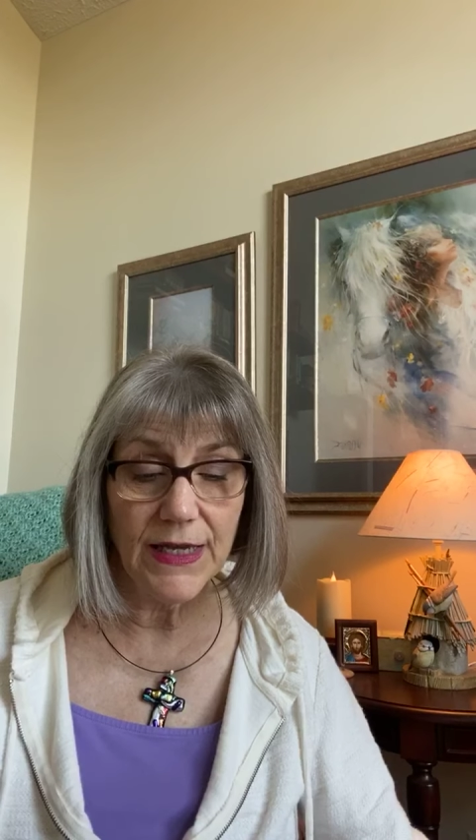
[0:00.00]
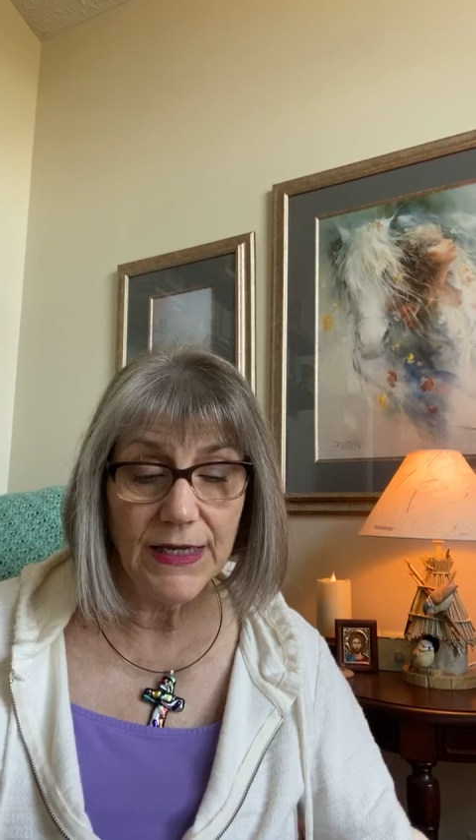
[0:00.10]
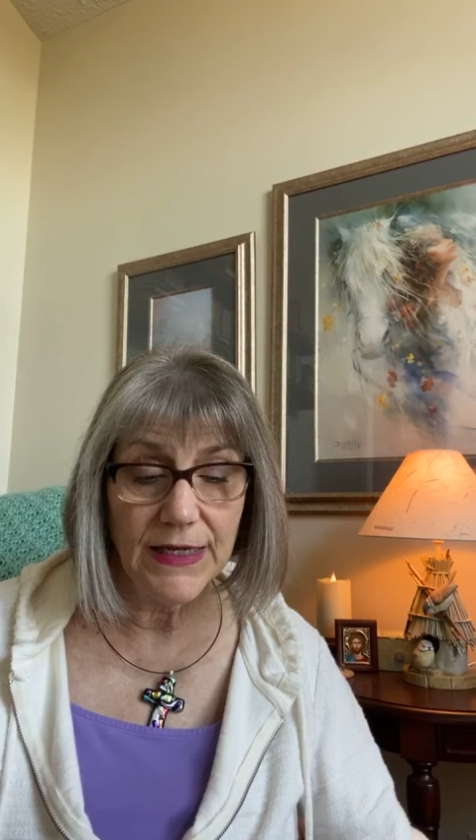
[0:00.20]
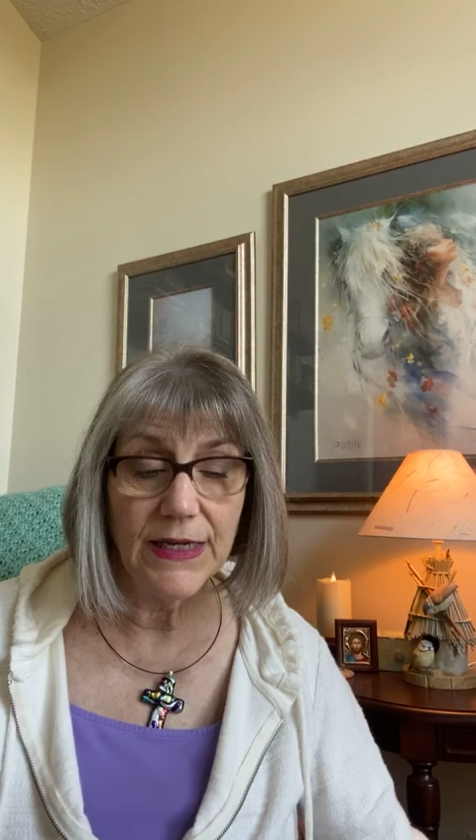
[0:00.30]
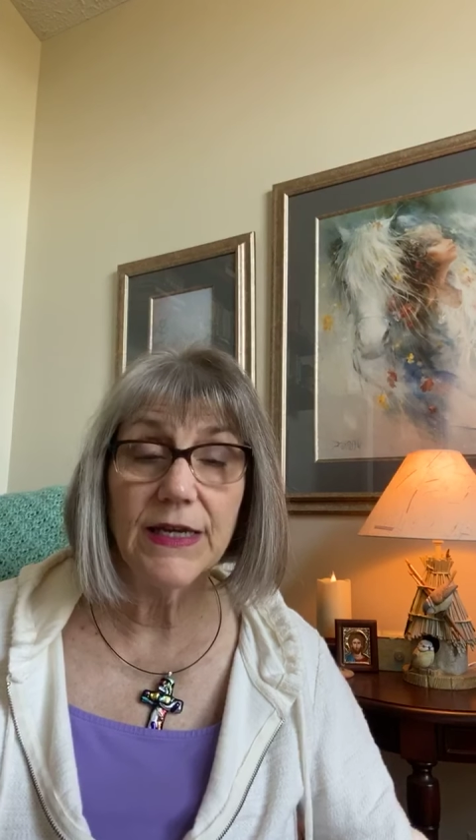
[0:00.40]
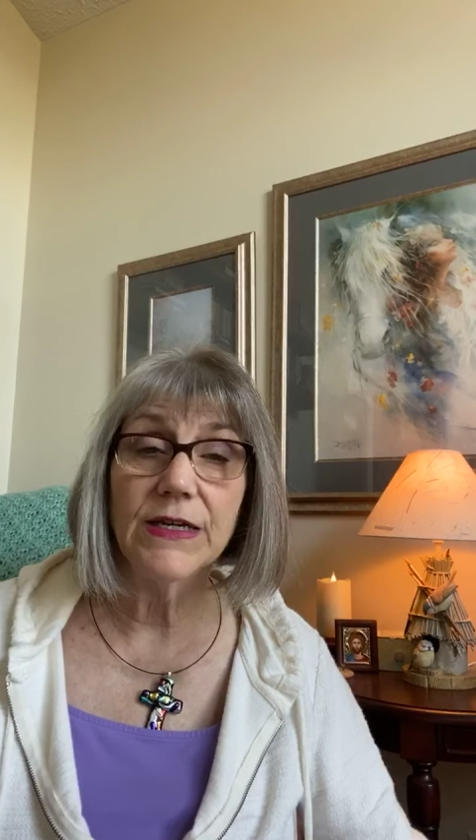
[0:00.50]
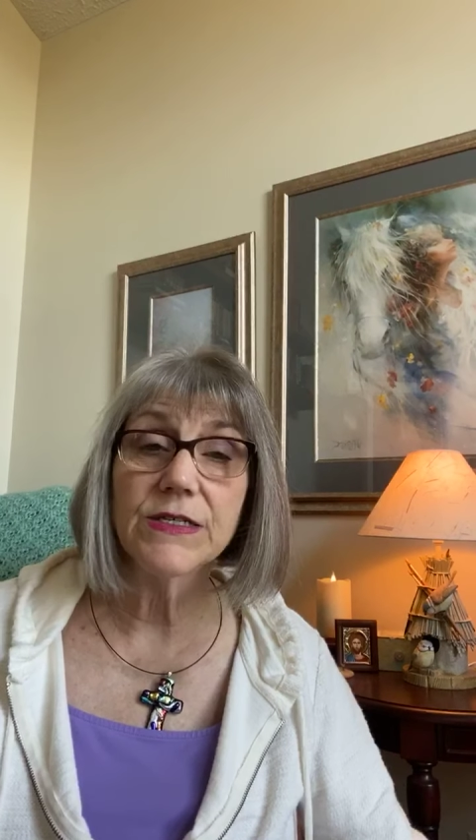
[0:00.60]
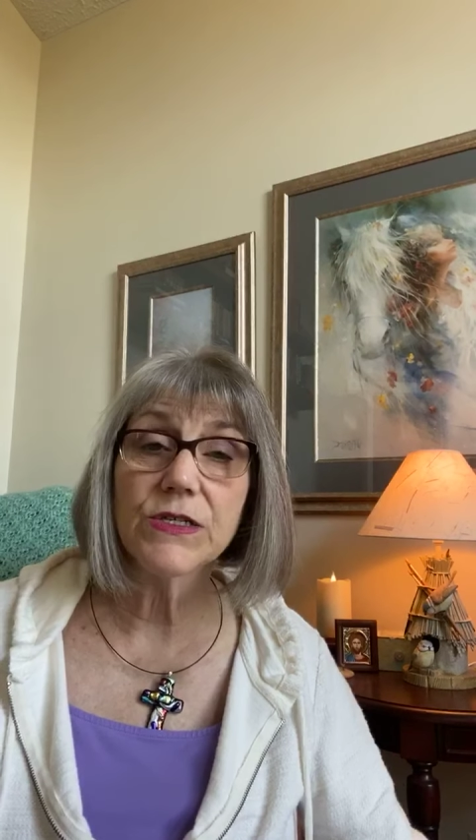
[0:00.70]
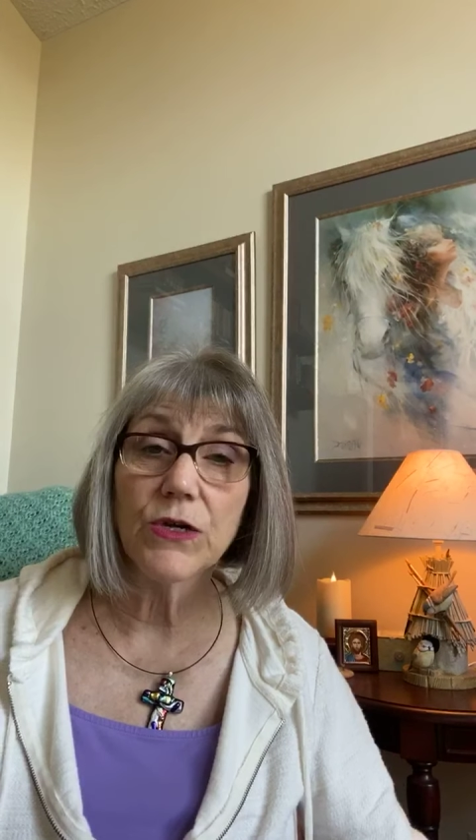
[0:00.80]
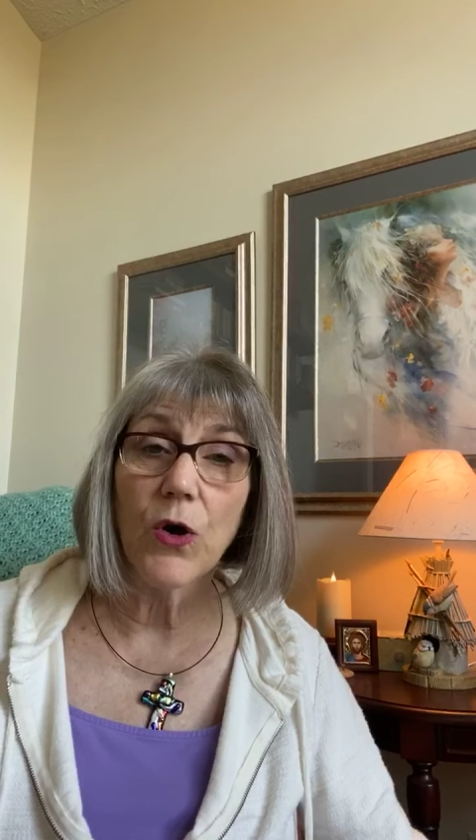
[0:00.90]
he
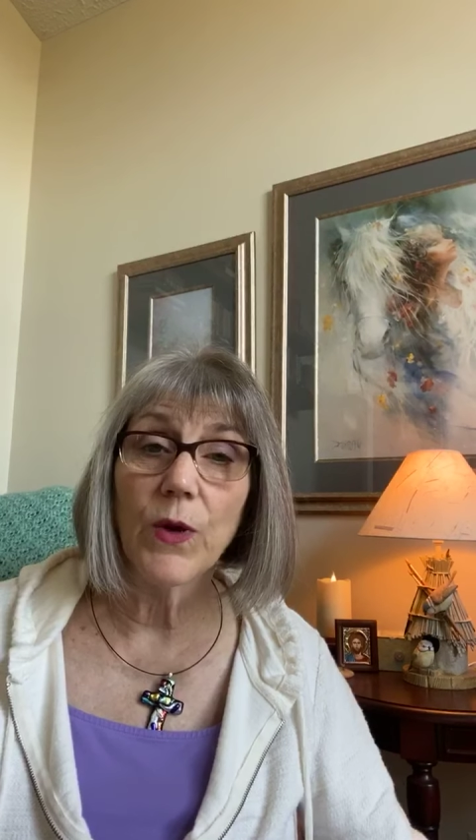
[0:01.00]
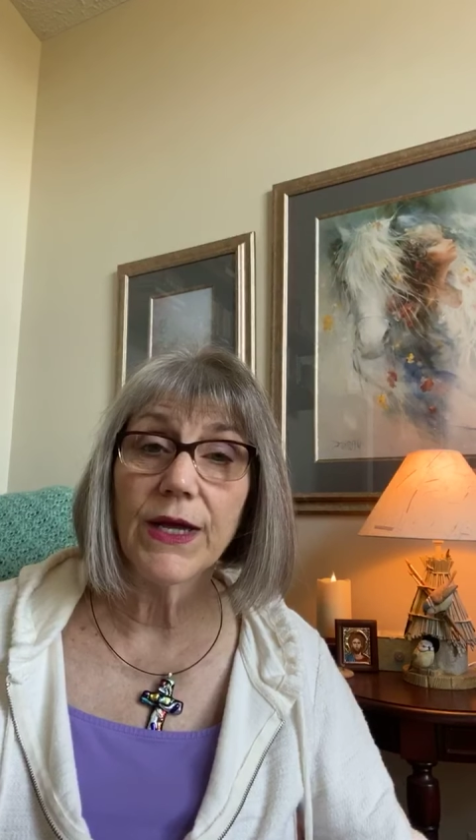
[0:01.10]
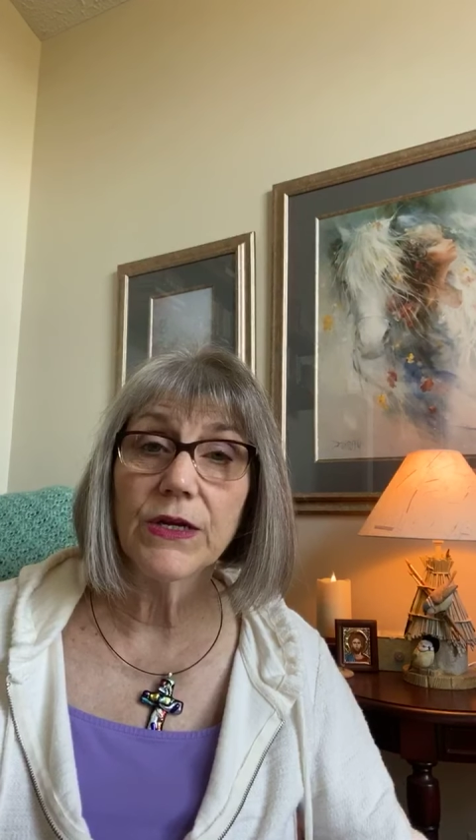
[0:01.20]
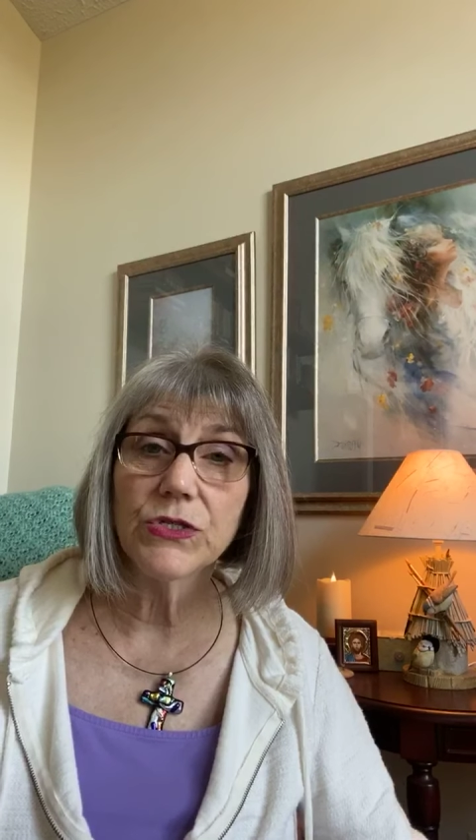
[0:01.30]
is going